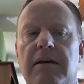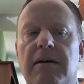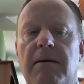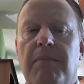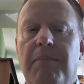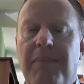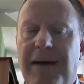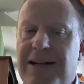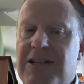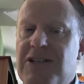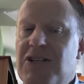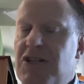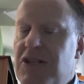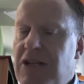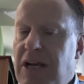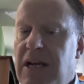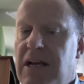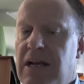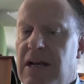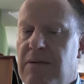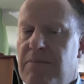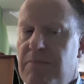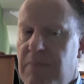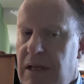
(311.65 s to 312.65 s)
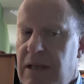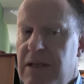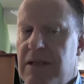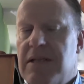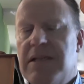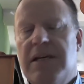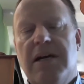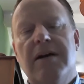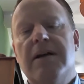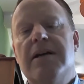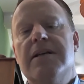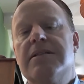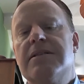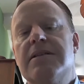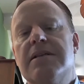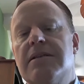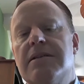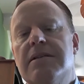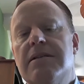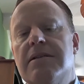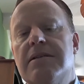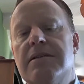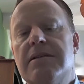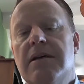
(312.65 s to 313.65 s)
much needed military
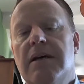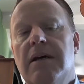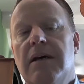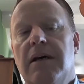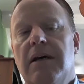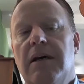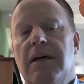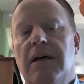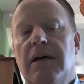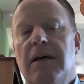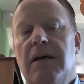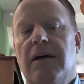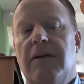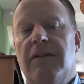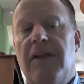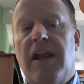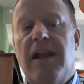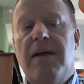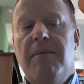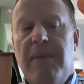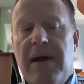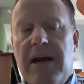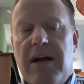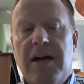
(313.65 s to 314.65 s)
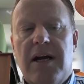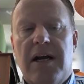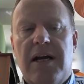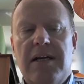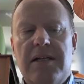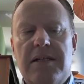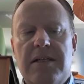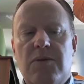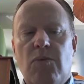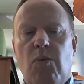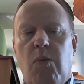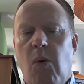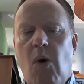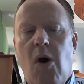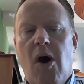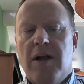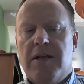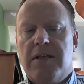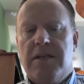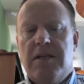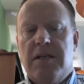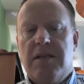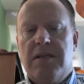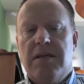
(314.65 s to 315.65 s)
assistance that America
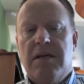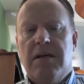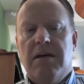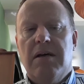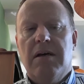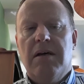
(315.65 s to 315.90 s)
wanted